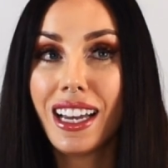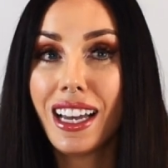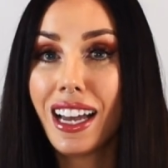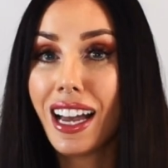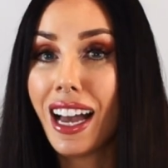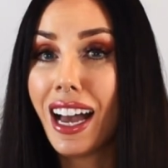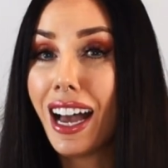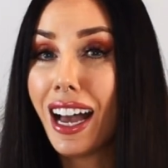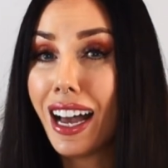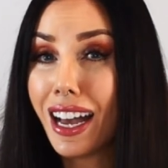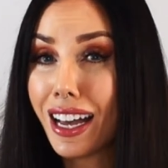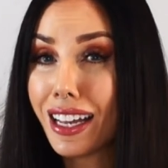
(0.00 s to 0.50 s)

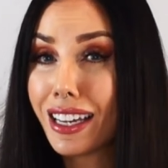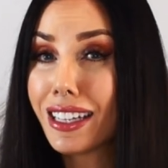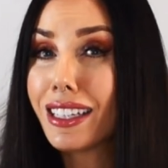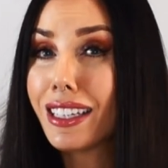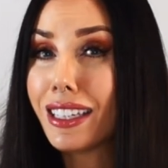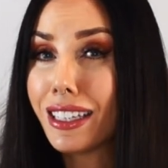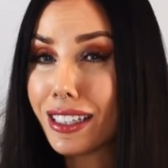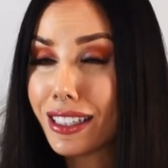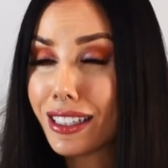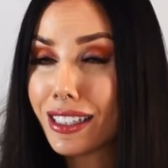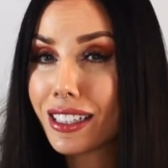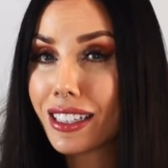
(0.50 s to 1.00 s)
hard
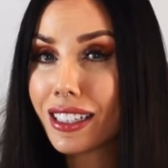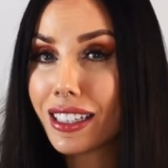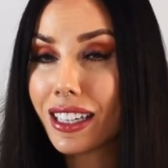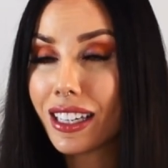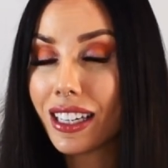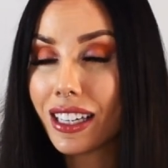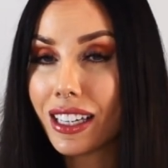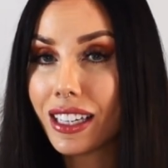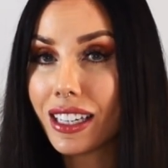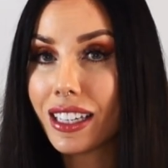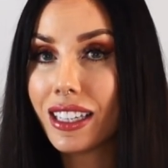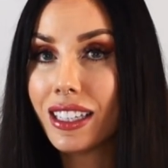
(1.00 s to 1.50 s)
ending
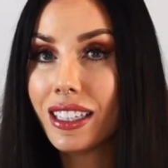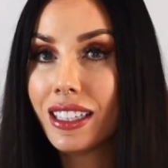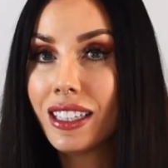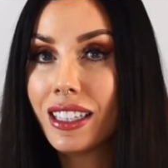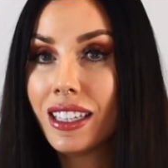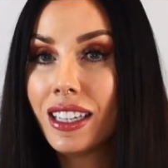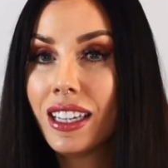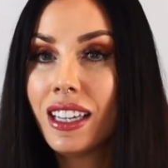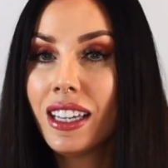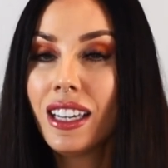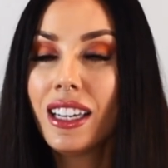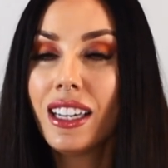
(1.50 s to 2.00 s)
here.
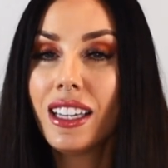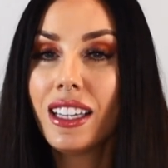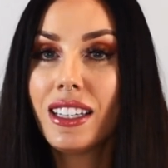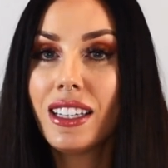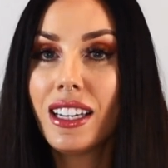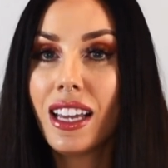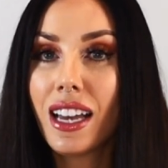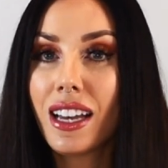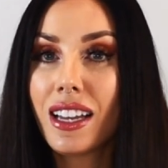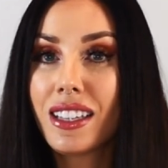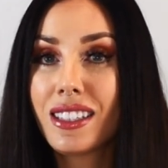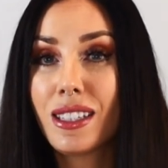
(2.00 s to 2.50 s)

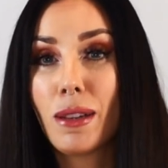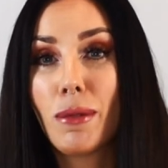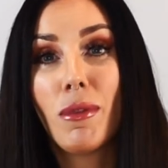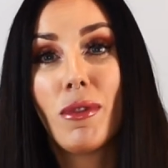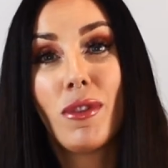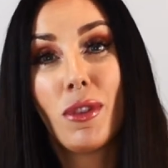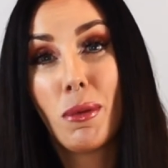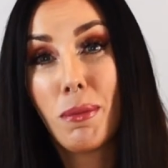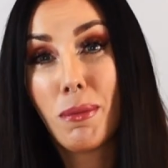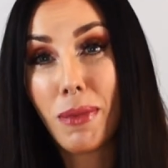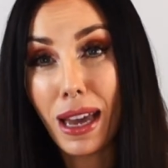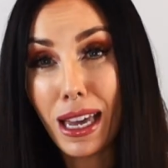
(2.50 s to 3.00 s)
Now, some of
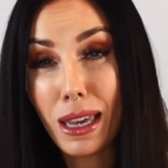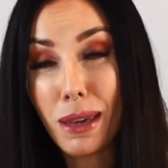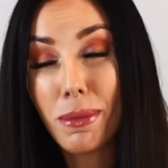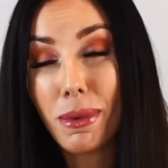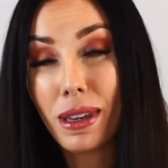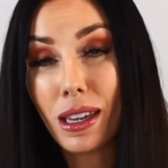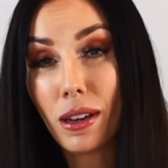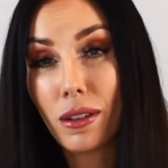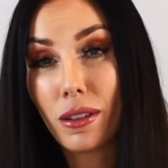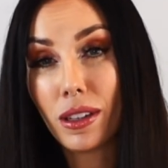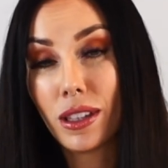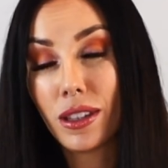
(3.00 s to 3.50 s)
you may be
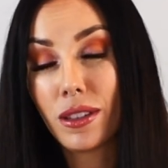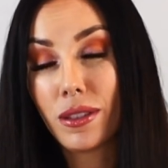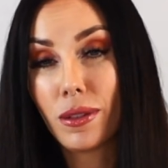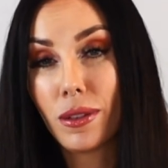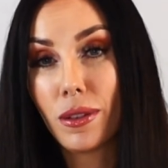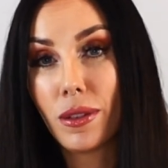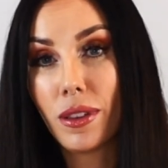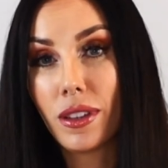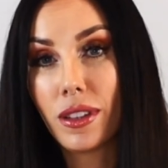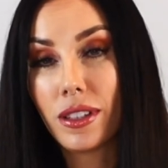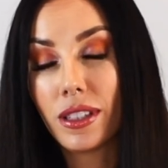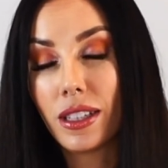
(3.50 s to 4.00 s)
going
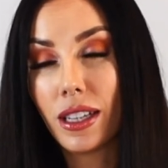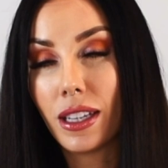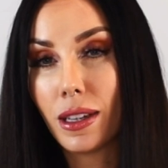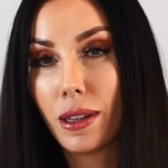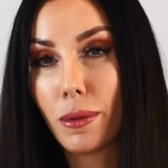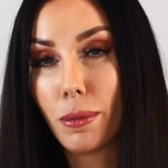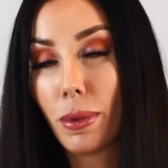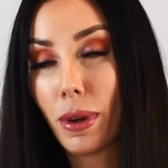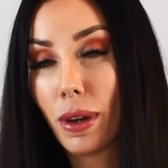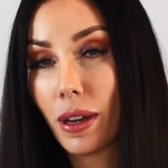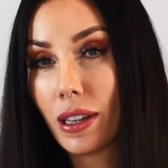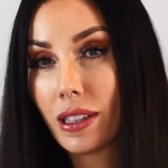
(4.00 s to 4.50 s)
through this
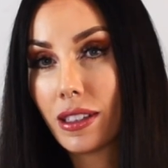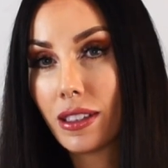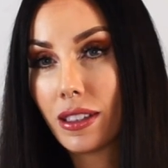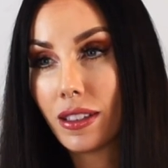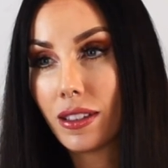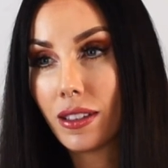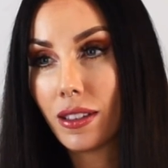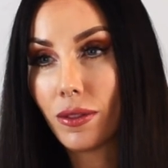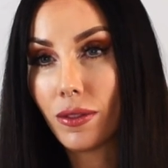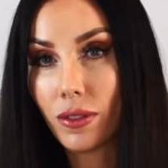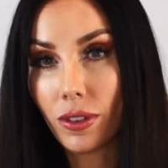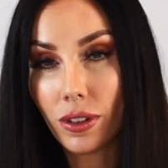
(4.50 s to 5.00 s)
now,
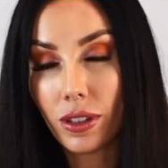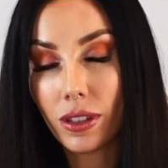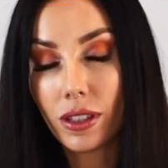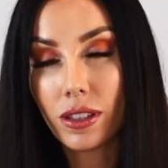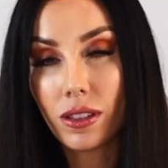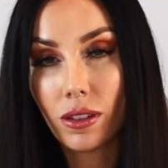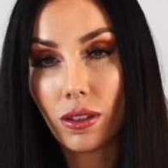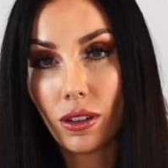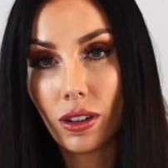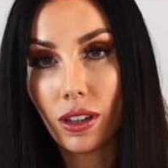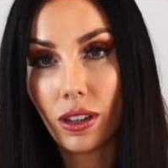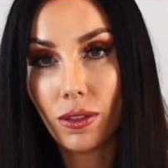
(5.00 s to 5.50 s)
Pisces, and I'm very
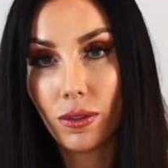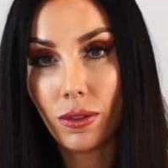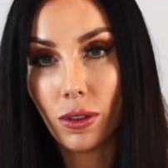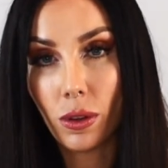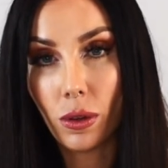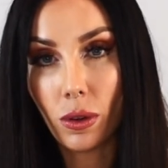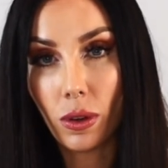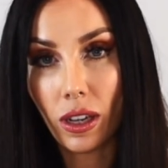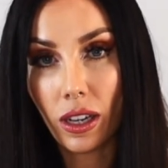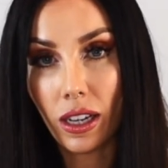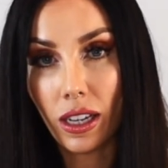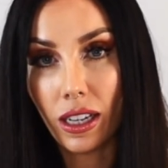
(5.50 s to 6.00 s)
sorry if
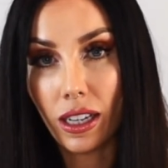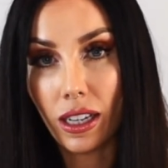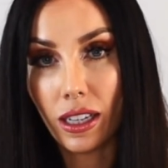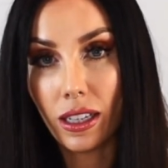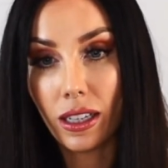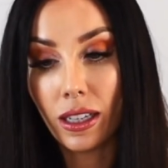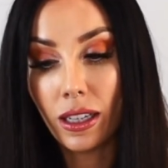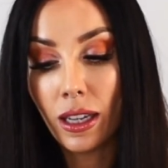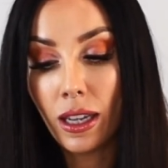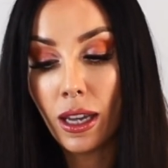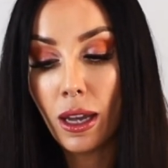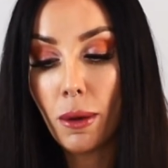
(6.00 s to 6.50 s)
you
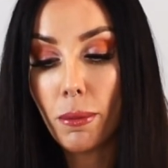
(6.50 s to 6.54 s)
are,